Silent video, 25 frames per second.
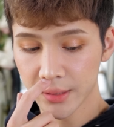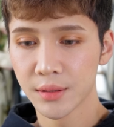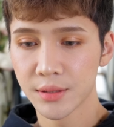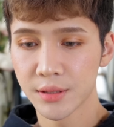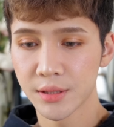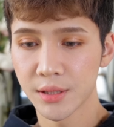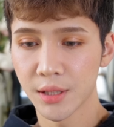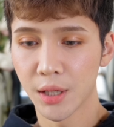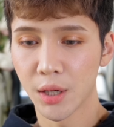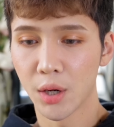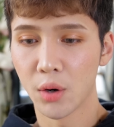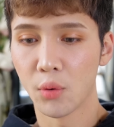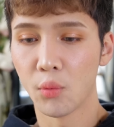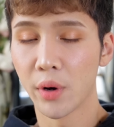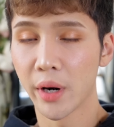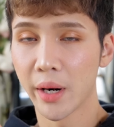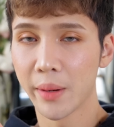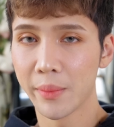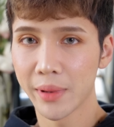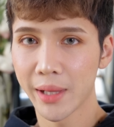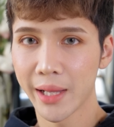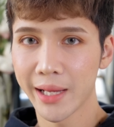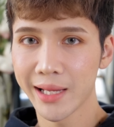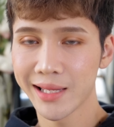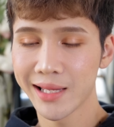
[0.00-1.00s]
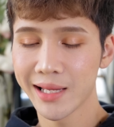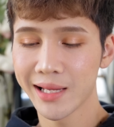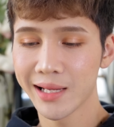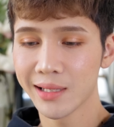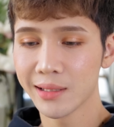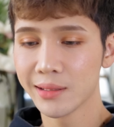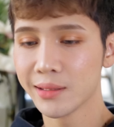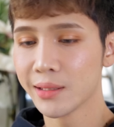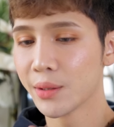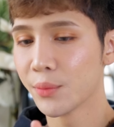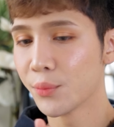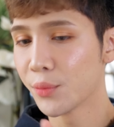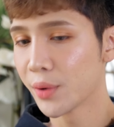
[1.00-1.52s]
So what I'm
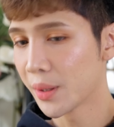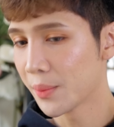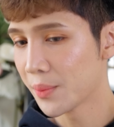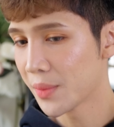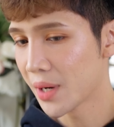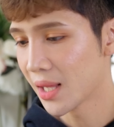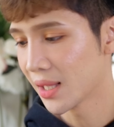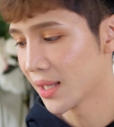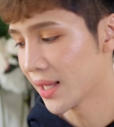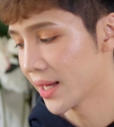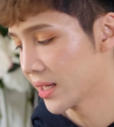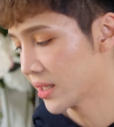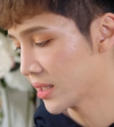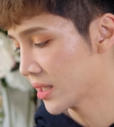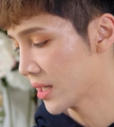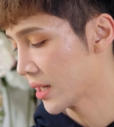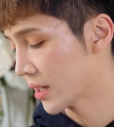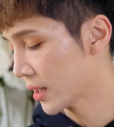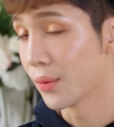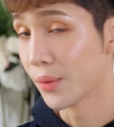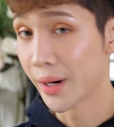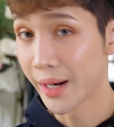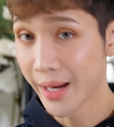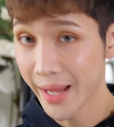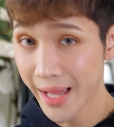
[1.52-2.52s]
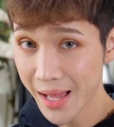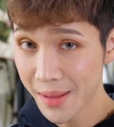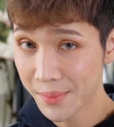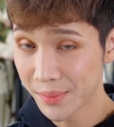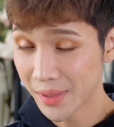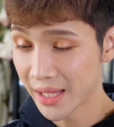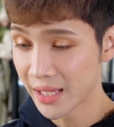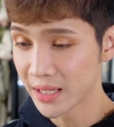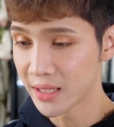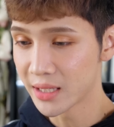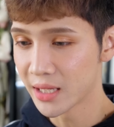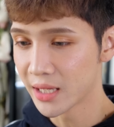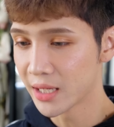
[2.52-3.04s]
liking and what I'm not liking. What I am
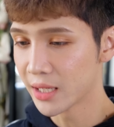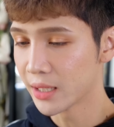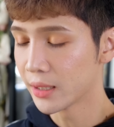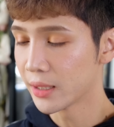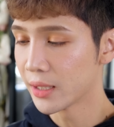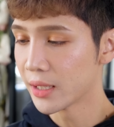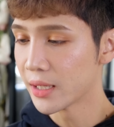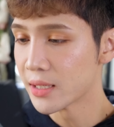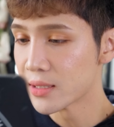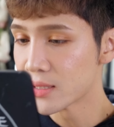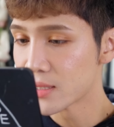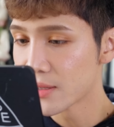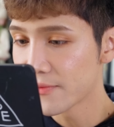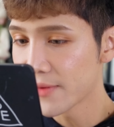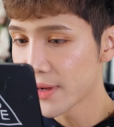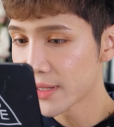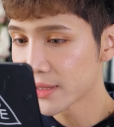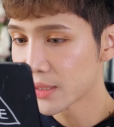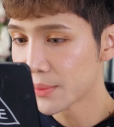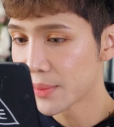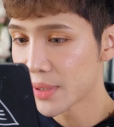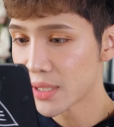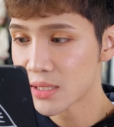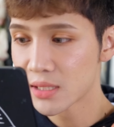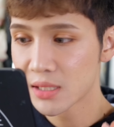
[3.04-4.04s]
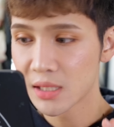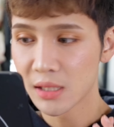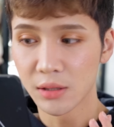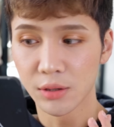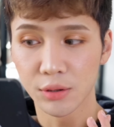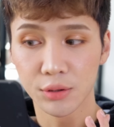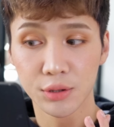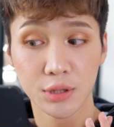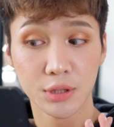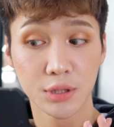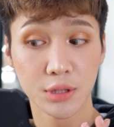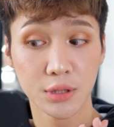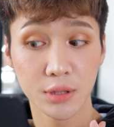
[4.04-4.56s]
liking is the fact that my skin
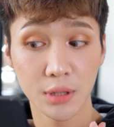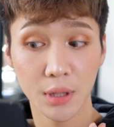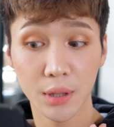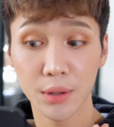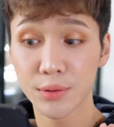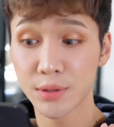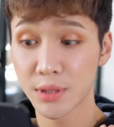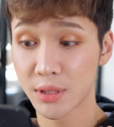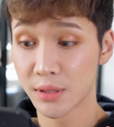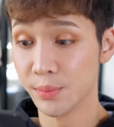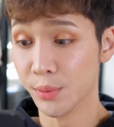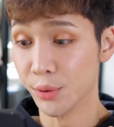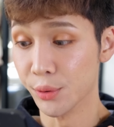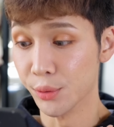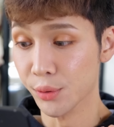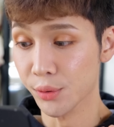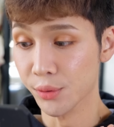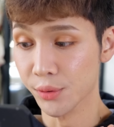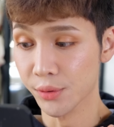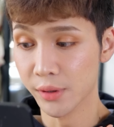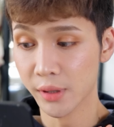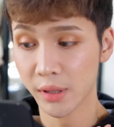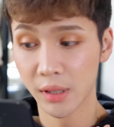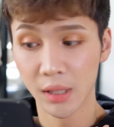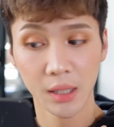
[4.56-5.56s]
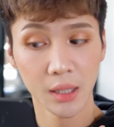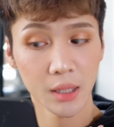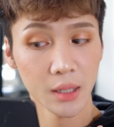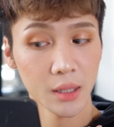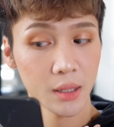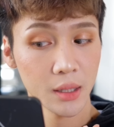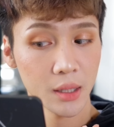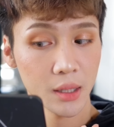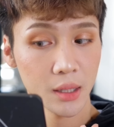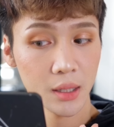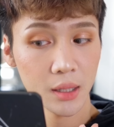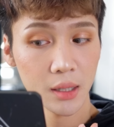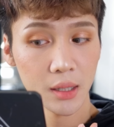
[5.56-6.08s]
looks so smooth.
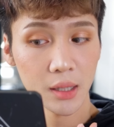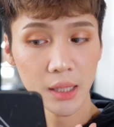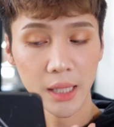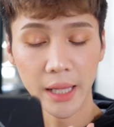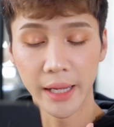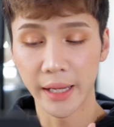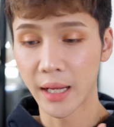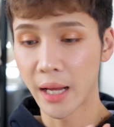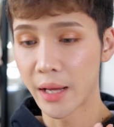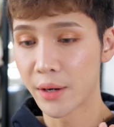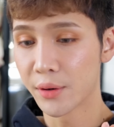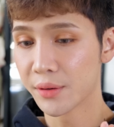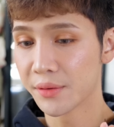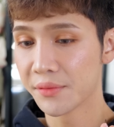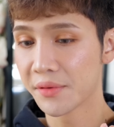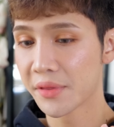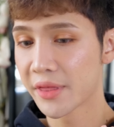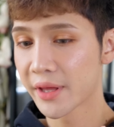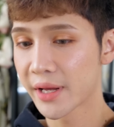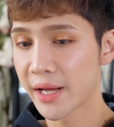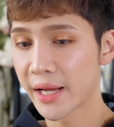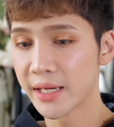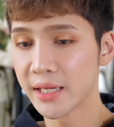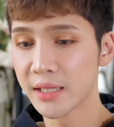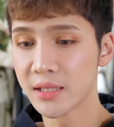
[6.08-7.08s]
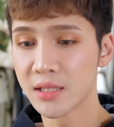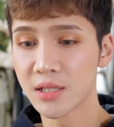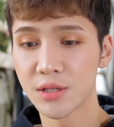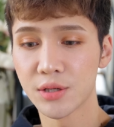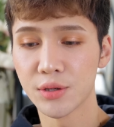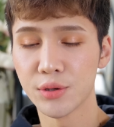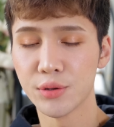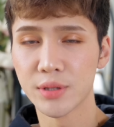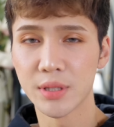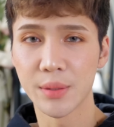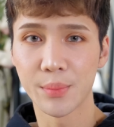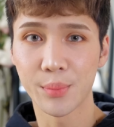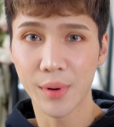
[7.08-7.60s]
Like I don't even think I need to
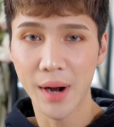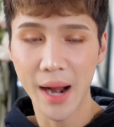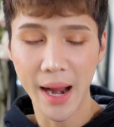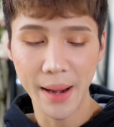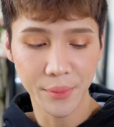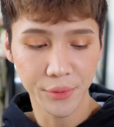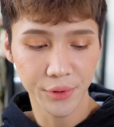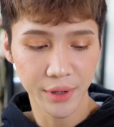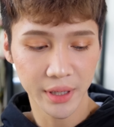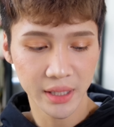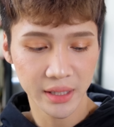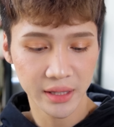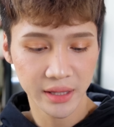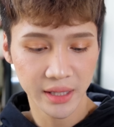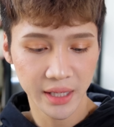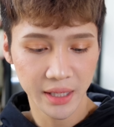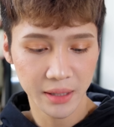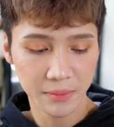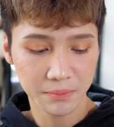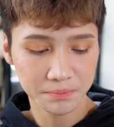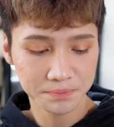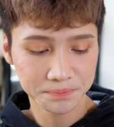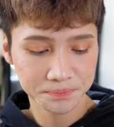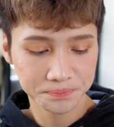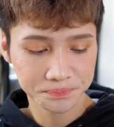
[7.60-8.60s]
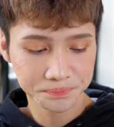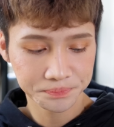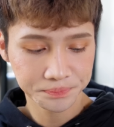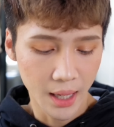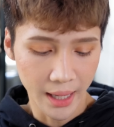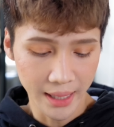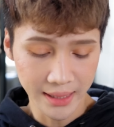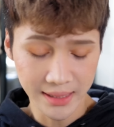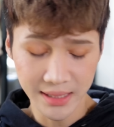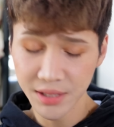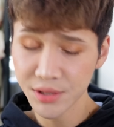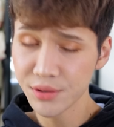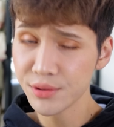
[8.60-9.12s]
use a primer or anything.
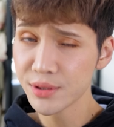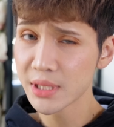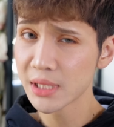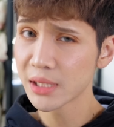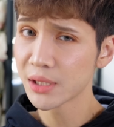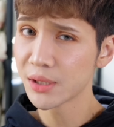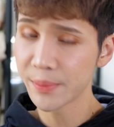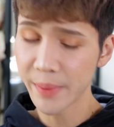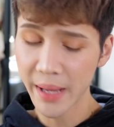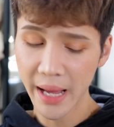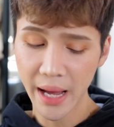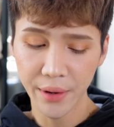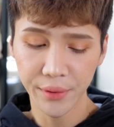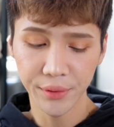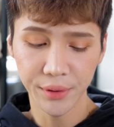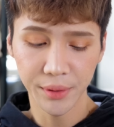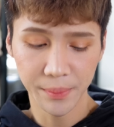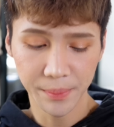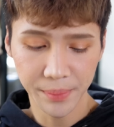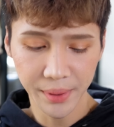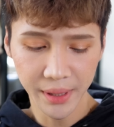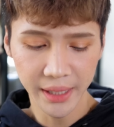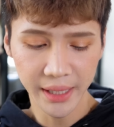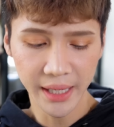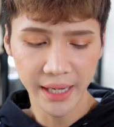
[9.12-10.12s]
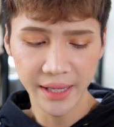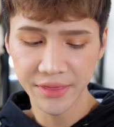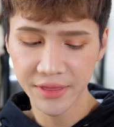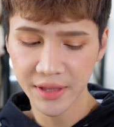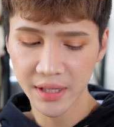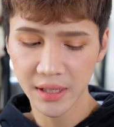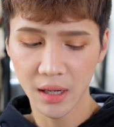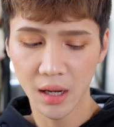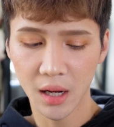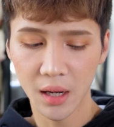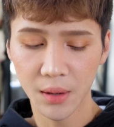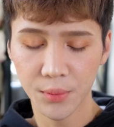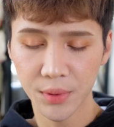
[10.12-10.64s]
I did use a little powder, but I
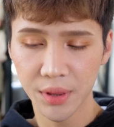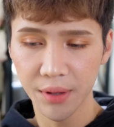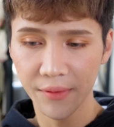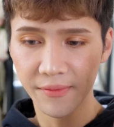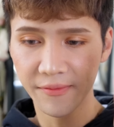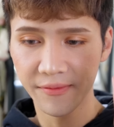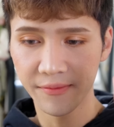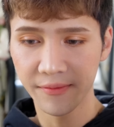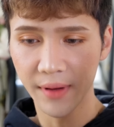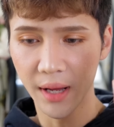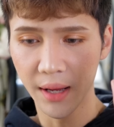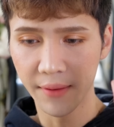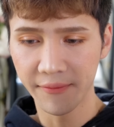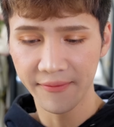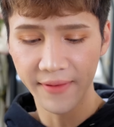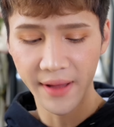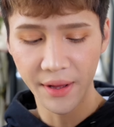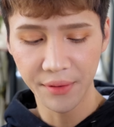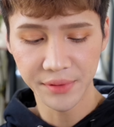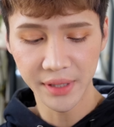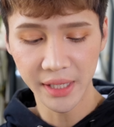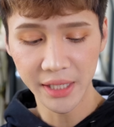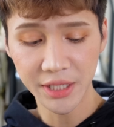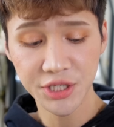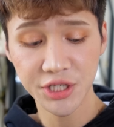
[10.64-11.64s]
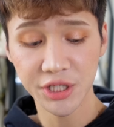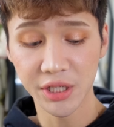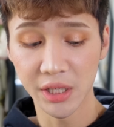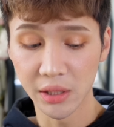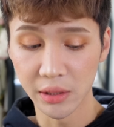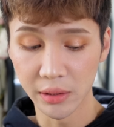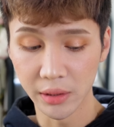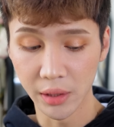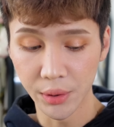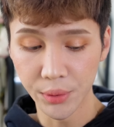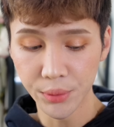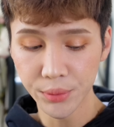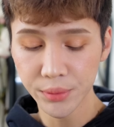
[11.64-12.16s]
think with the uh, foundation
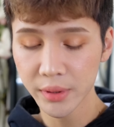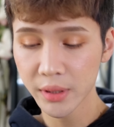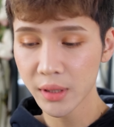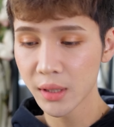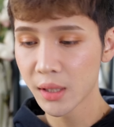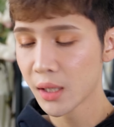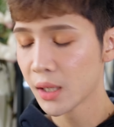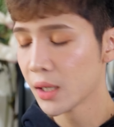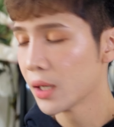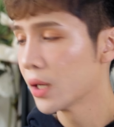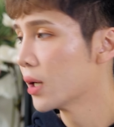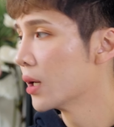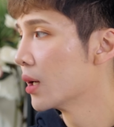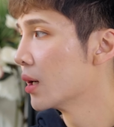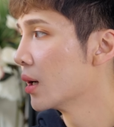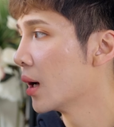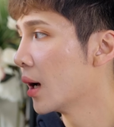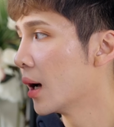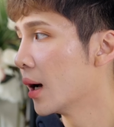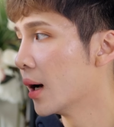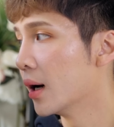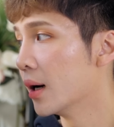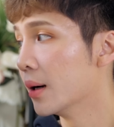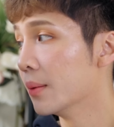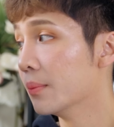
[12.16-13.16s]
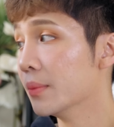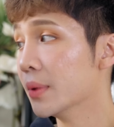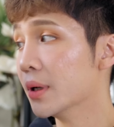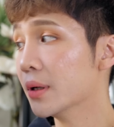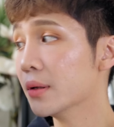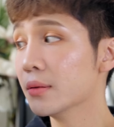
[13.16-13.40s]
alone, um,